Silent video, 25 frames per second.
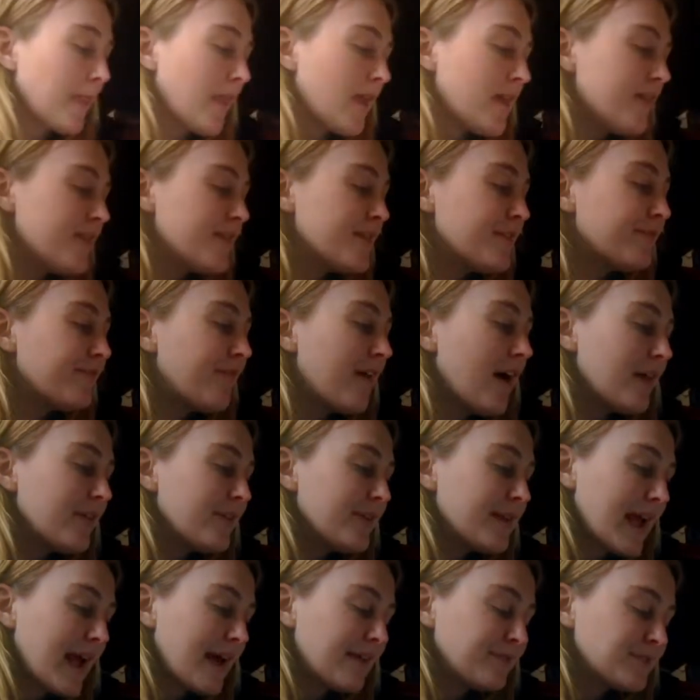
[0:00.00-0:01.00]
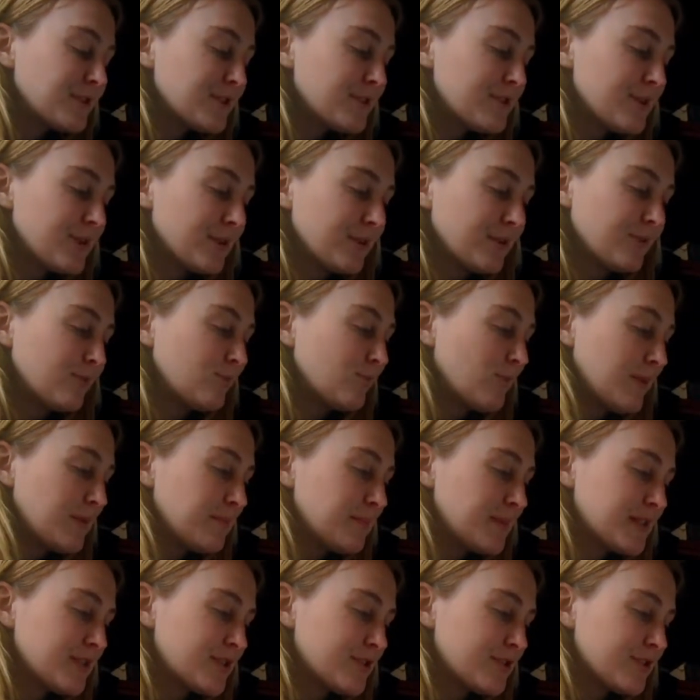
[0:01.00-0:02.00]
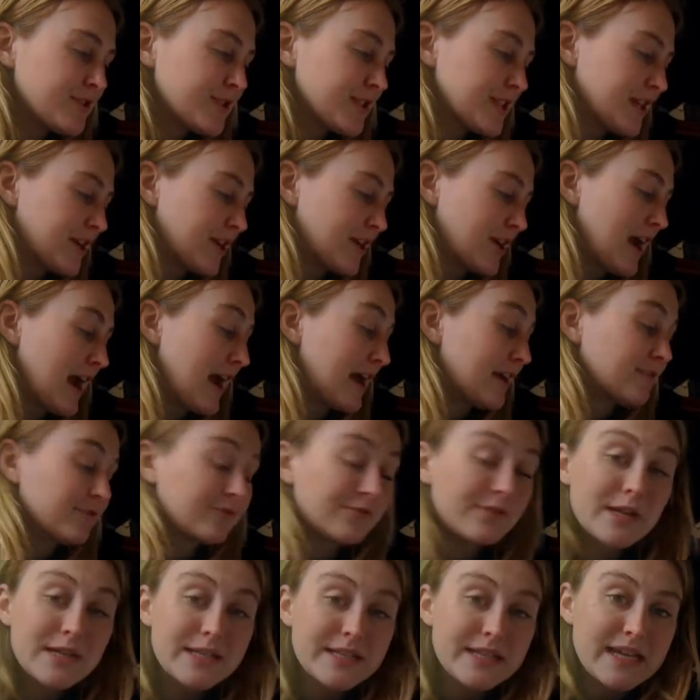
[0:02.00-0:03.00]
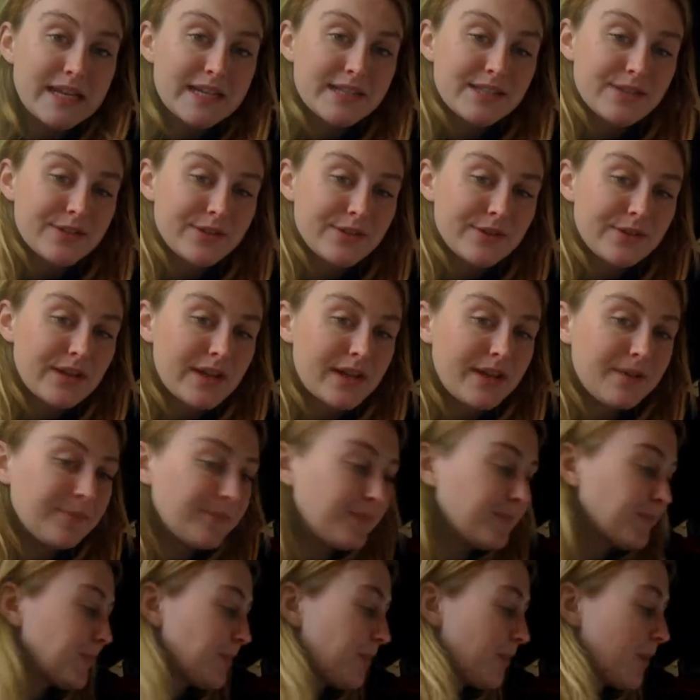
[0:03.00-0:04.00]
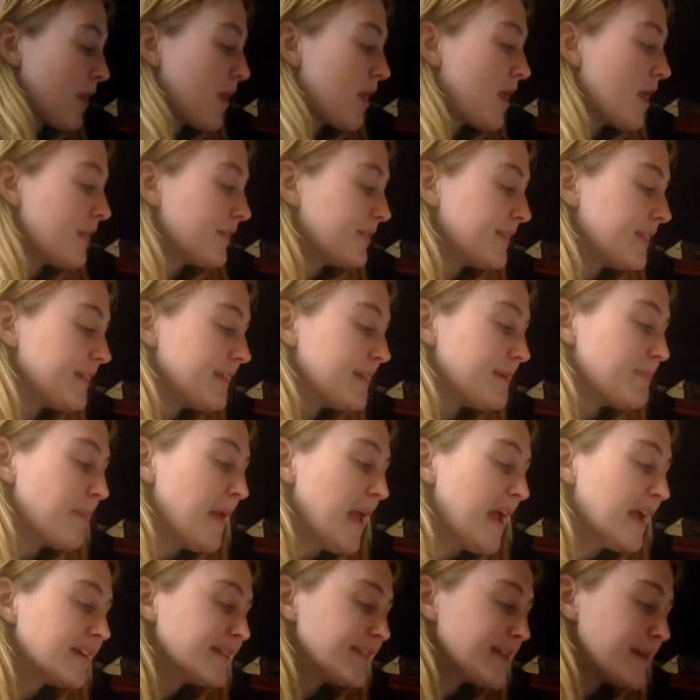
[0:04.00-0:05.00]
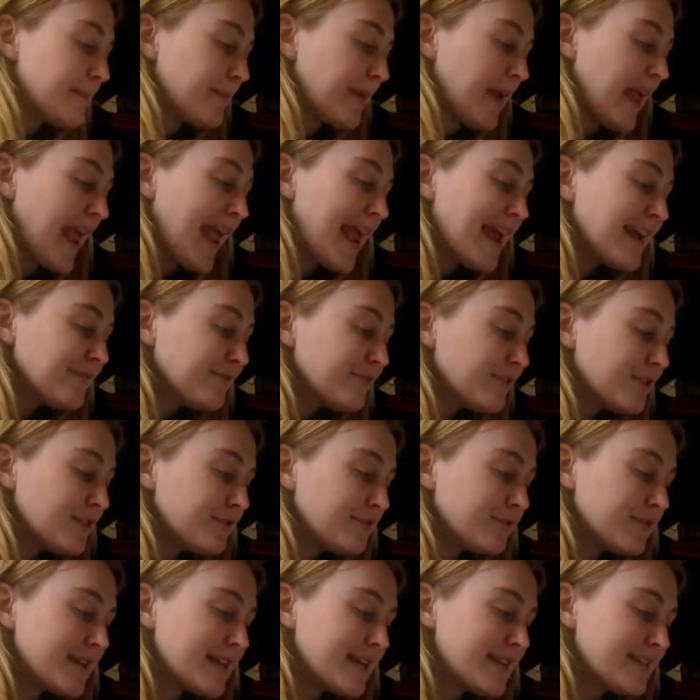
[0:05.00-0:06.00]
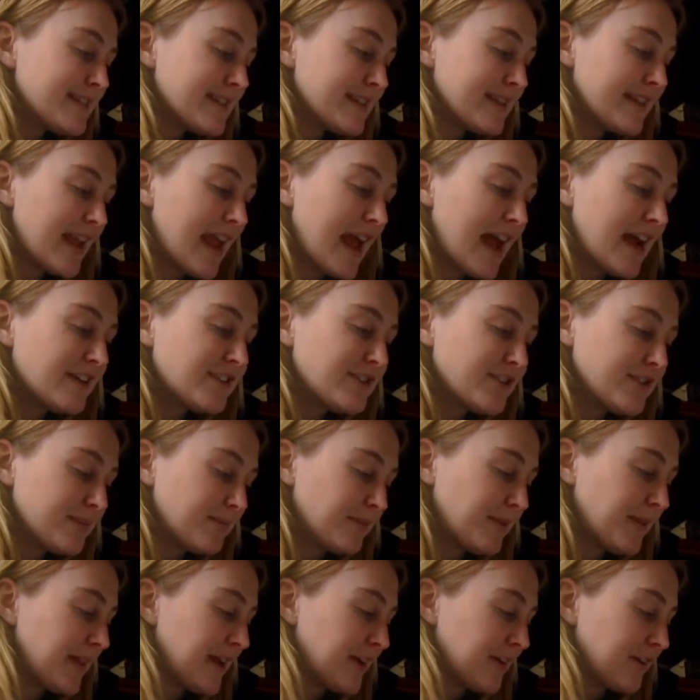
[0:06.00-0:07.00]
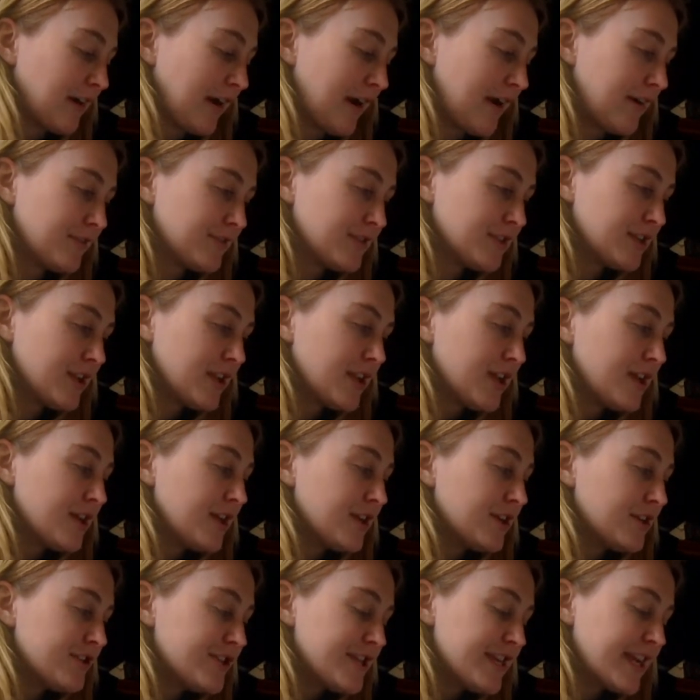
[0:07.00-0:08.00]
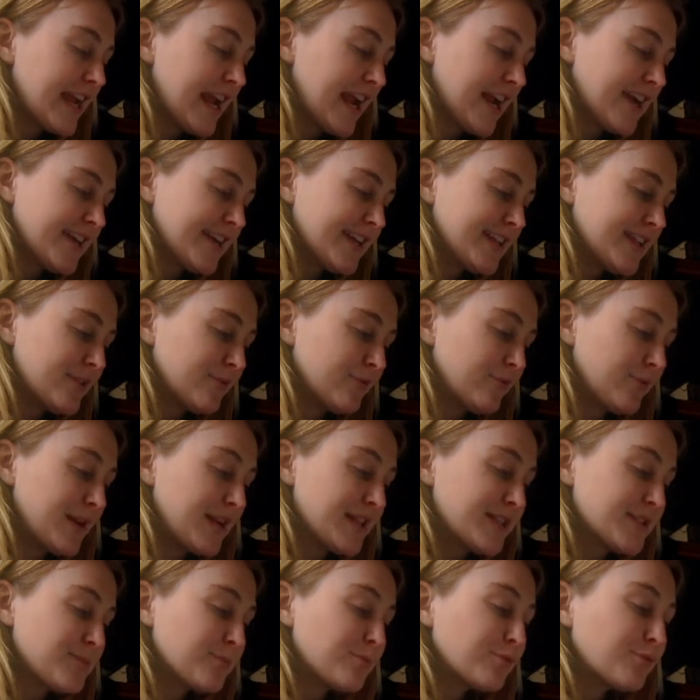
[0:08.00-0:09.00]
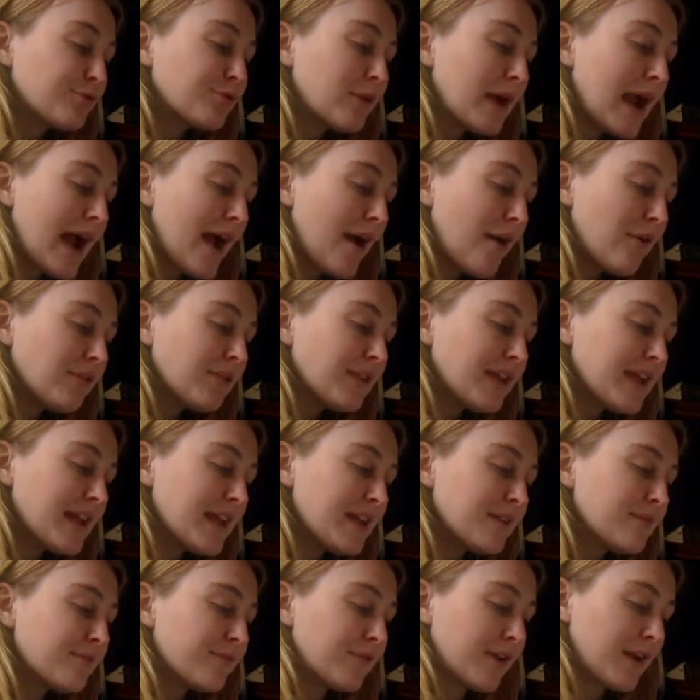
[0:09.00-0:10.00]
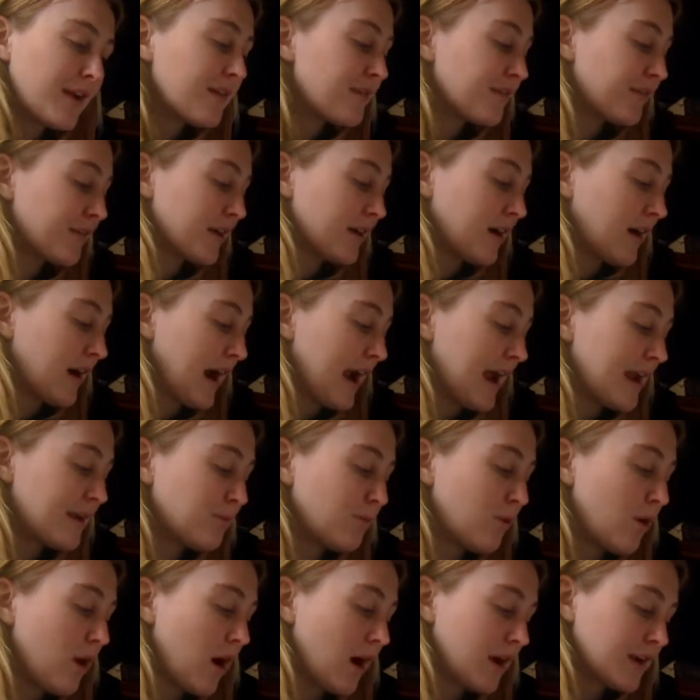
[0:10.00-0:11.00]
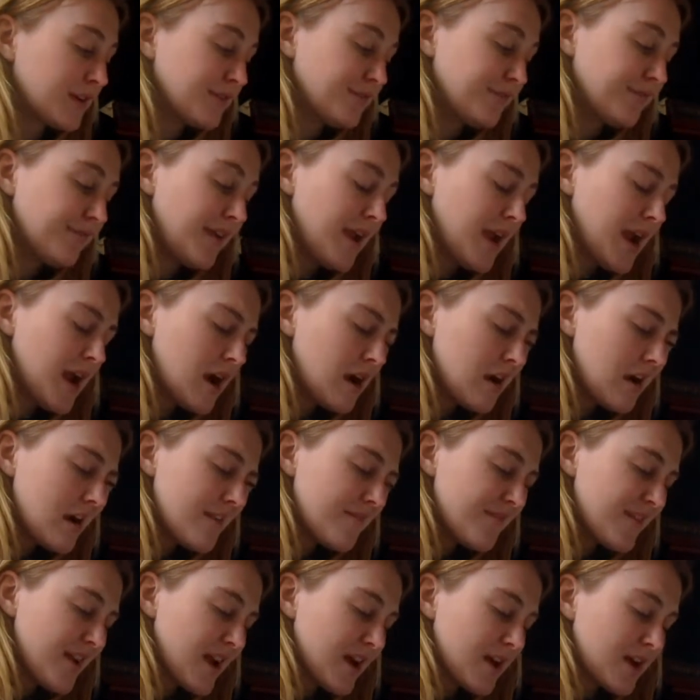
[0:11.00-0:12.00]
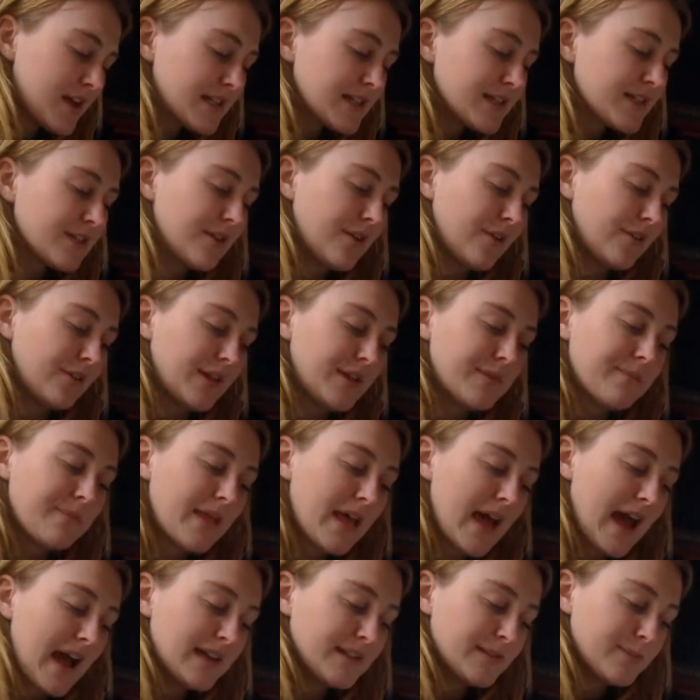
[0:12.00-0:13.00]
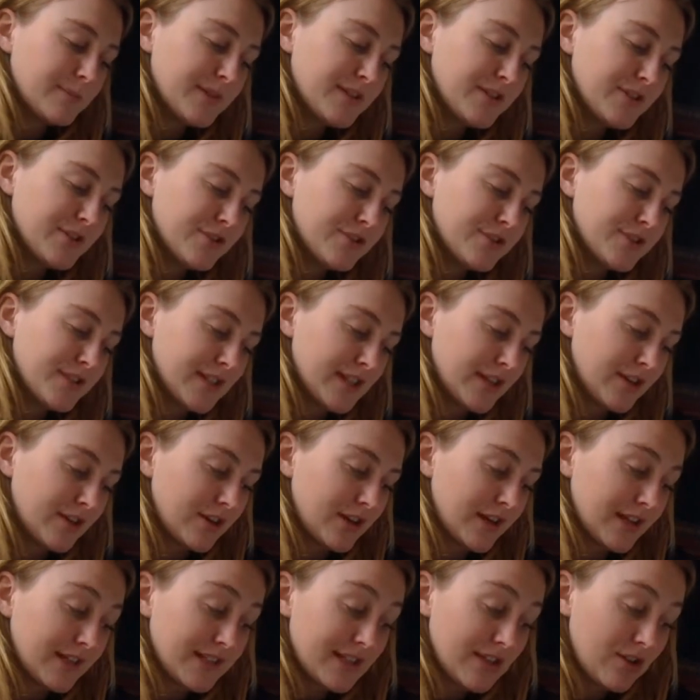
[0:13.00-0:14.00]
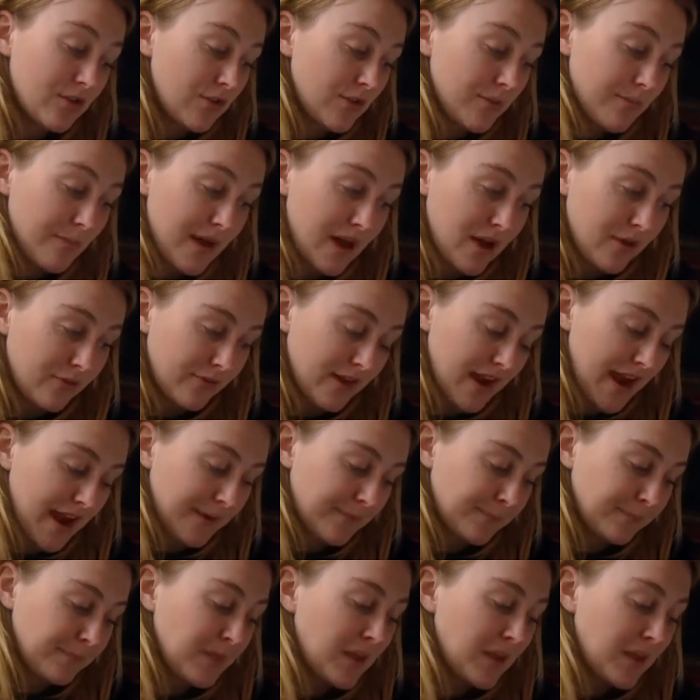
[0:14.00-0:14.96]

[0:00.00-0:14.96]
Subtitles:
The following afternoon, when Mr. Slinger had recess duty, Lilly picked up a handful of weeds at the edge of the playground. She carried the weeds proudly in front of her and walked very, very slowly past Mr. Slinger until the bell rang.